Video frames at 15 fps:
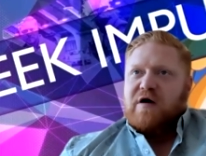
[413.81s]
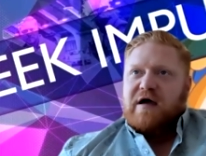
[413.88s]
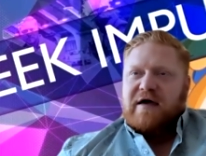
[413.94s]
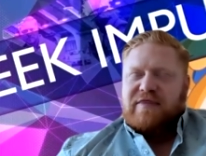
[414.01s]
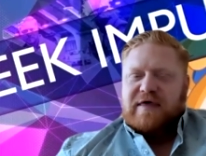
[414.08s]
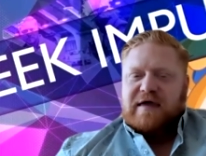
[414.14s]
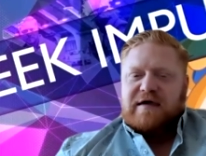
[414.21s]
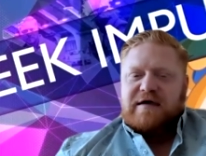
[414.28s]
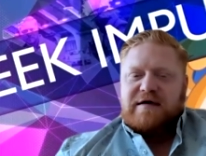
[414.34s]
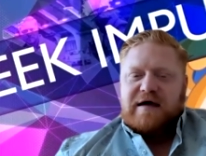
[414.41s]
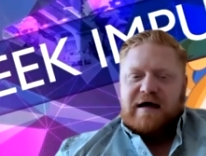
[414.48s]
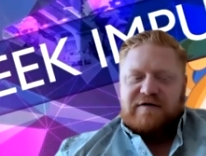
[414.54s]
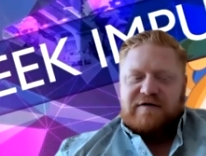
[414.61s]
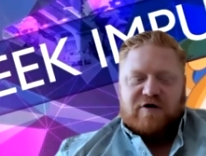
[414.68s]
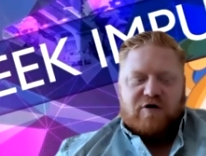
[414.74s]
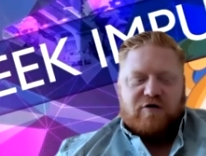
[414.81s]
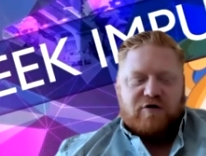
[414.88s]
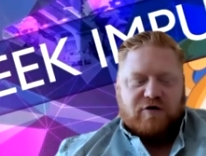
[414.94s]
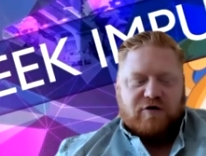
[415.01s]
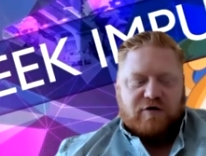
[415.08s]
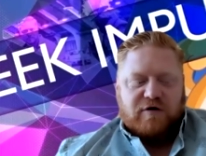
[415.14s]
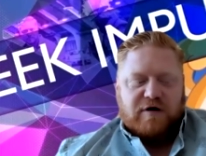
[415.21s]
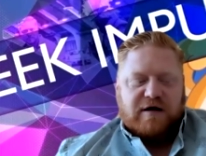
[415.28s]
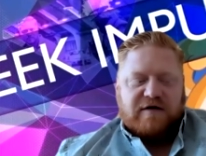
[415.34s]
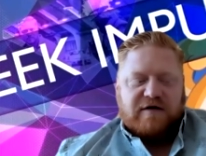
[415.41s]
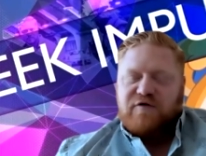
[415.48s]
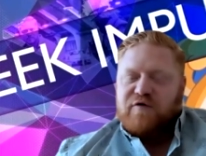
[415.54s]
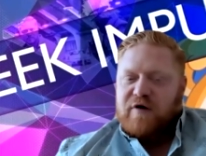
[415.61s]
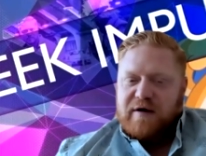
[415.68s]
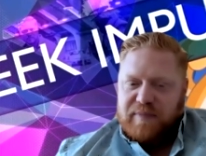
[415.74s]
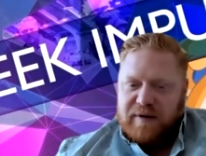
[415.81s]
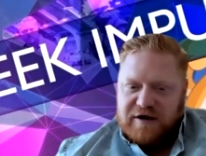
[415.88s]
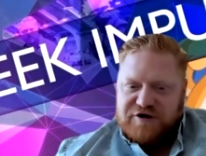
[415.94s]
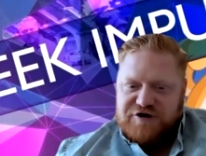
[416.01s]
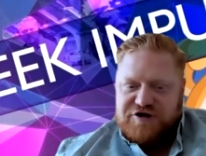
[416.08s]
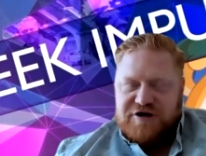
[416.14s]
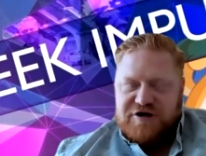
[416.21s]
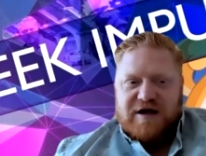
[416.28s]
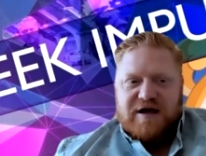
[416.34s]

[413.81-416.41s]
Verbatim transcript: I think I saw her Instagram page,